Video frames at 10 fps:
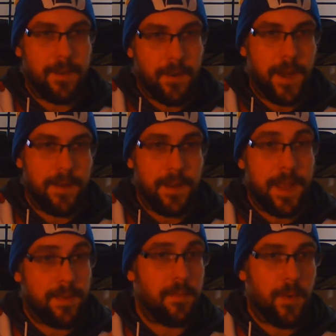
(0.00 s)
grain
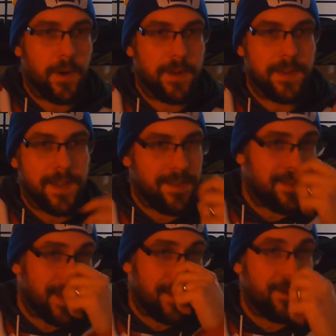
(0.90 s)
as important in
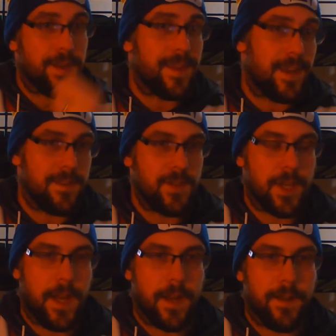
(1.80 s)
St. Louis as in
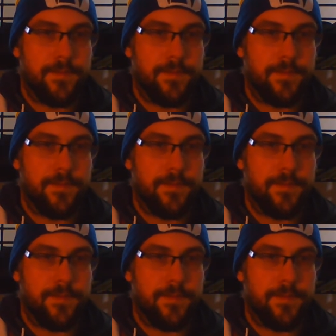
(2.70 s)
Chicago.